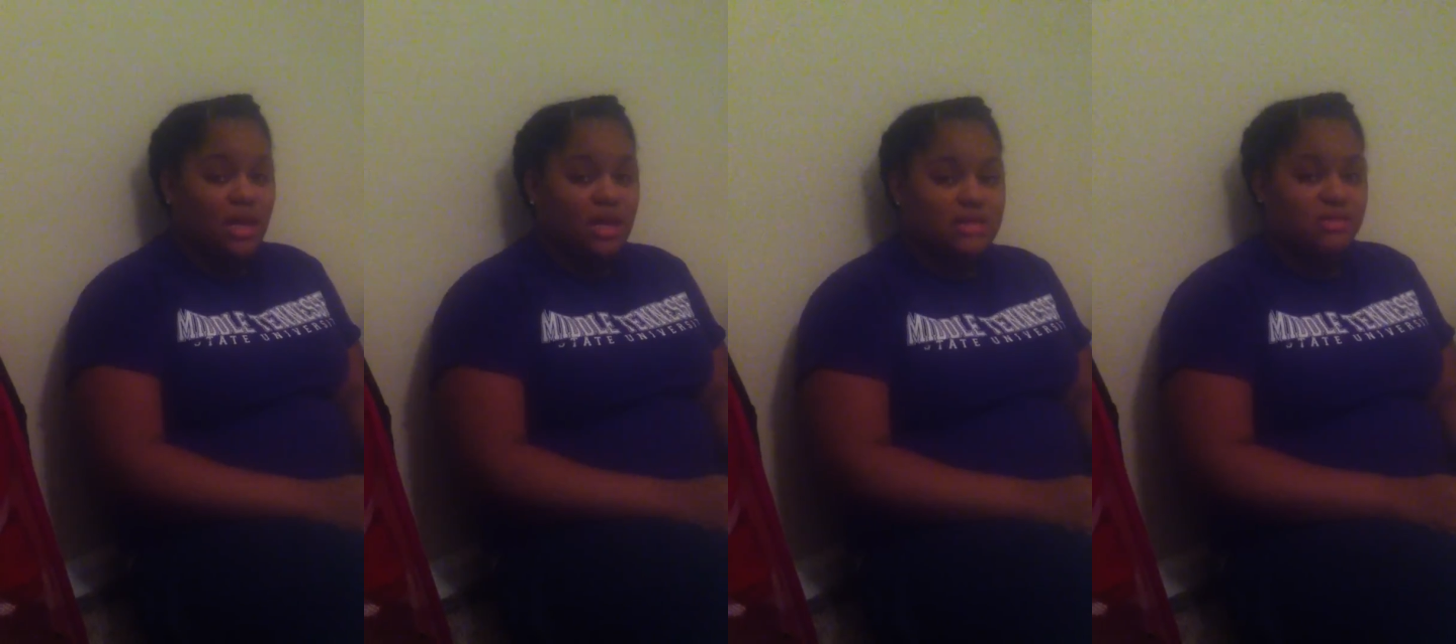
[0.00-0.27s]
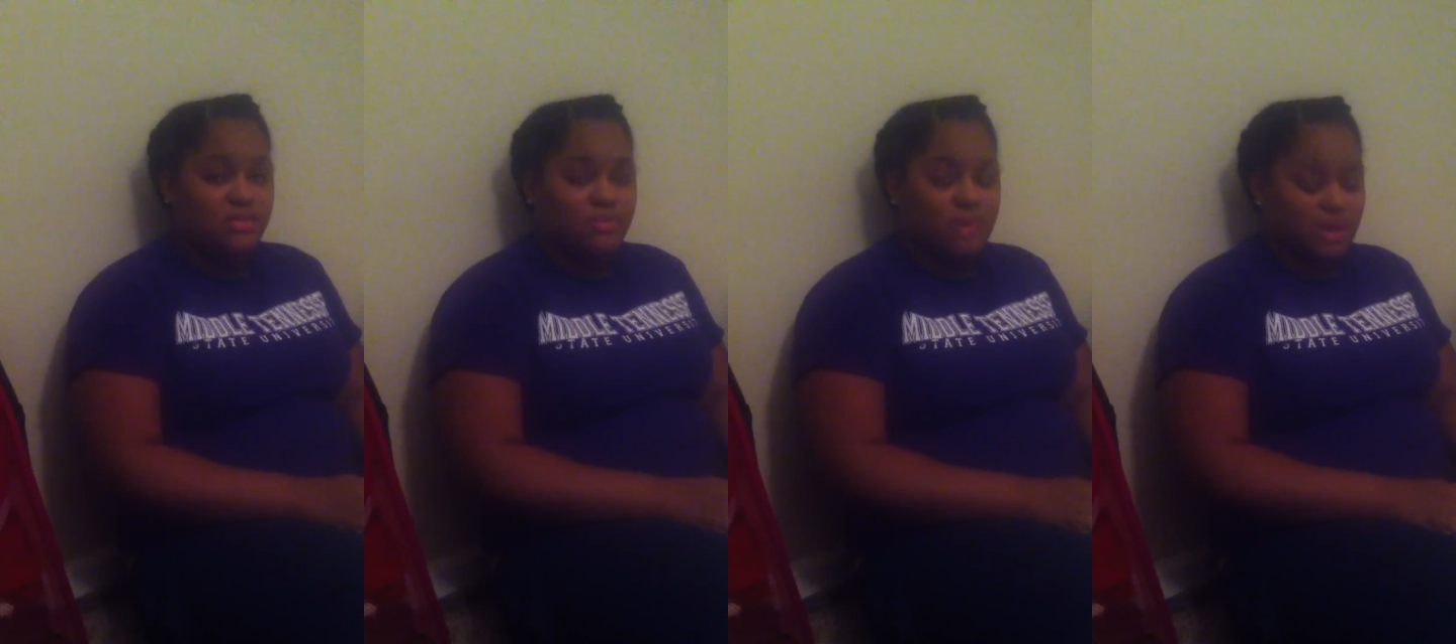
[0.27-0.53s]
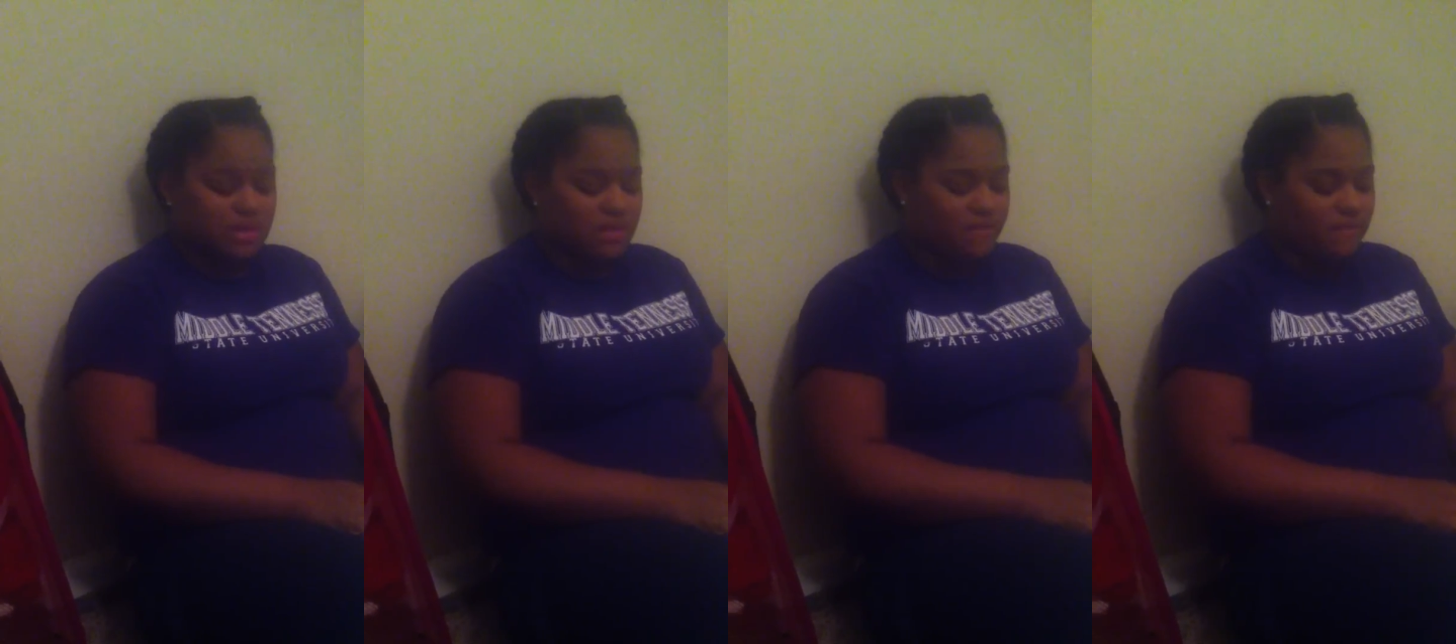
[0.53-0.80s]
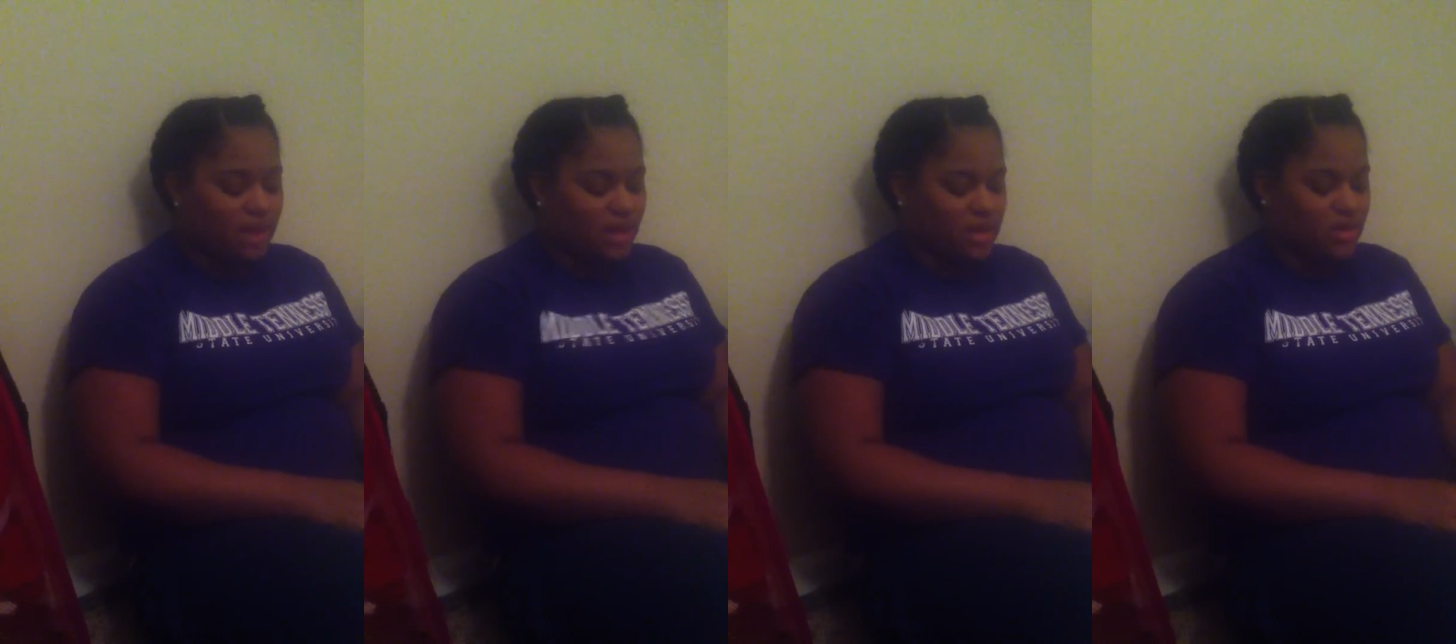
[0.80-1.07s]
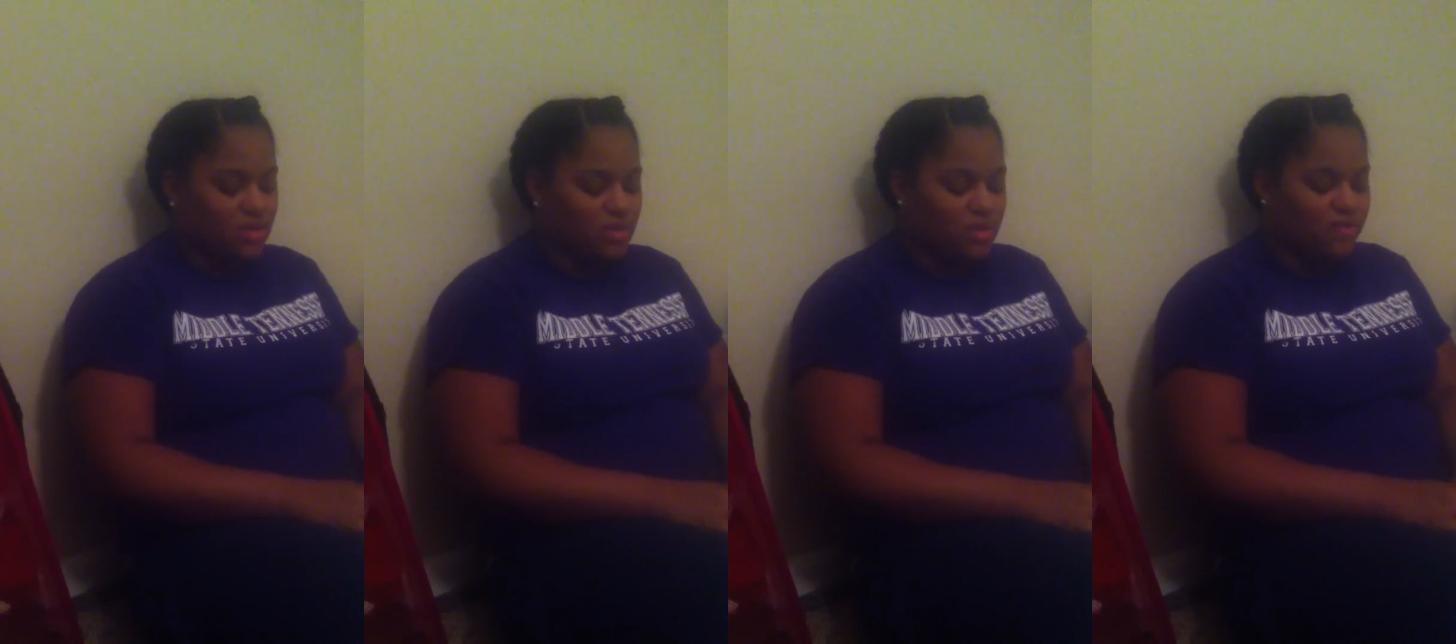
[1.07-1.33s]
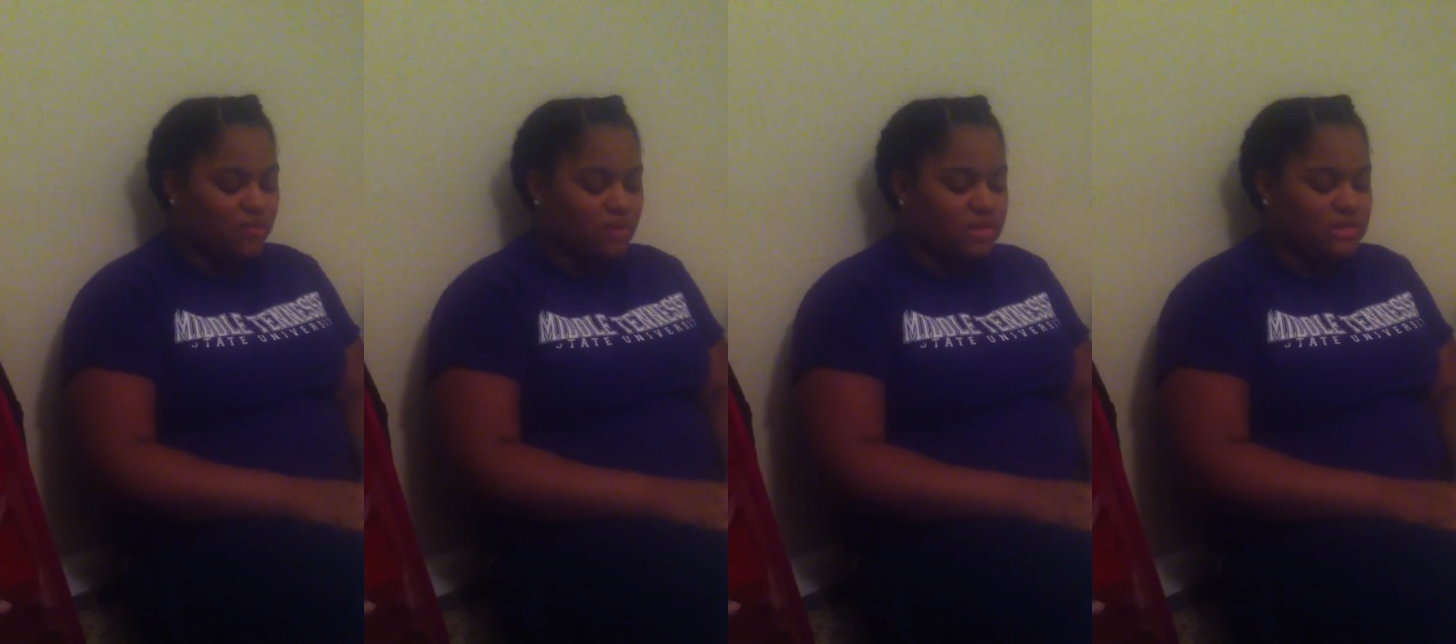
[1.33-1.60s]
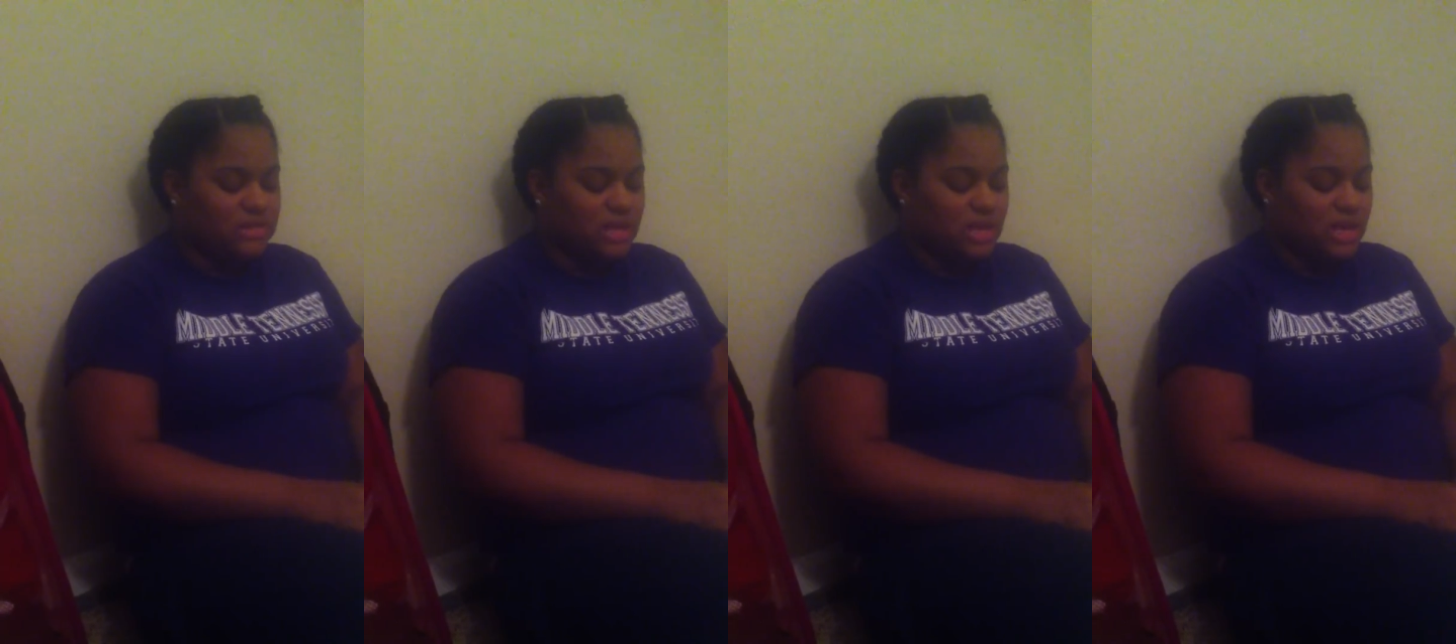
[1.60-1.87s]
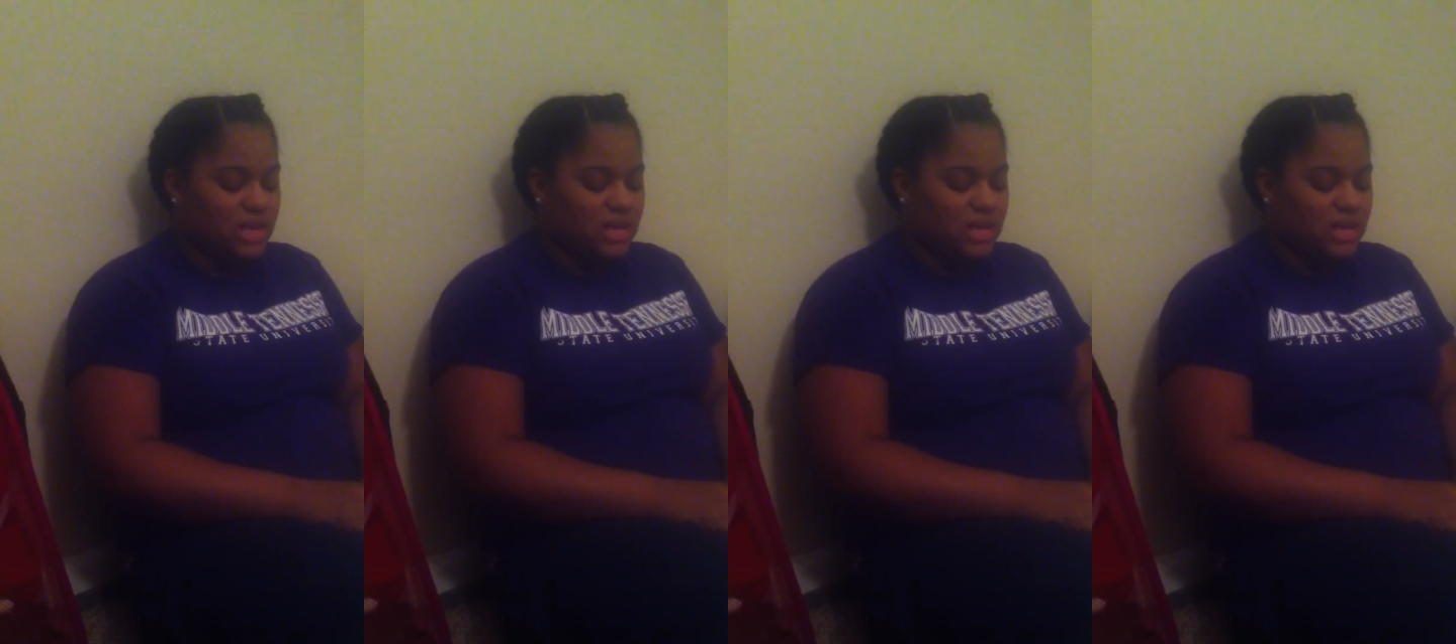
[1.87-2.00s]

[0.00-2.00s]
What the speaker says: It's about the value of what's